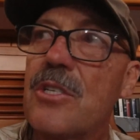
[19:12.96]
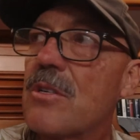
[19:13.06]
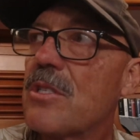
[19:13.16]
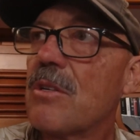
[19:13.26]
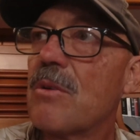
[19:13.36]

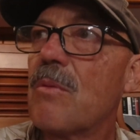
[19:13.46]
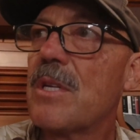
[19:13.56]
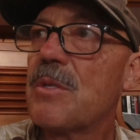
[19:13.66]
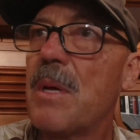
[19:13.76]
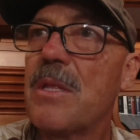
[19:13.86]
sure as hell don't want
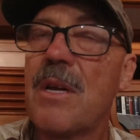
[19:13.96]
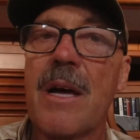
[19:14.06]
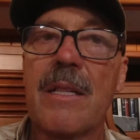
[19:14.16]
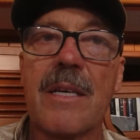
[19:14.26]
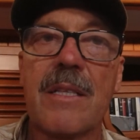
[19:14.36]
to spend the
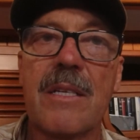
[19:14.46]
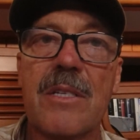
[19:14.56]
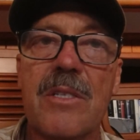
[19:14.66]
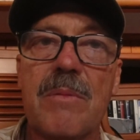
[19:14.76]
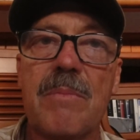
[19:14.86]
night like
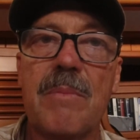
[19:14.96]
this,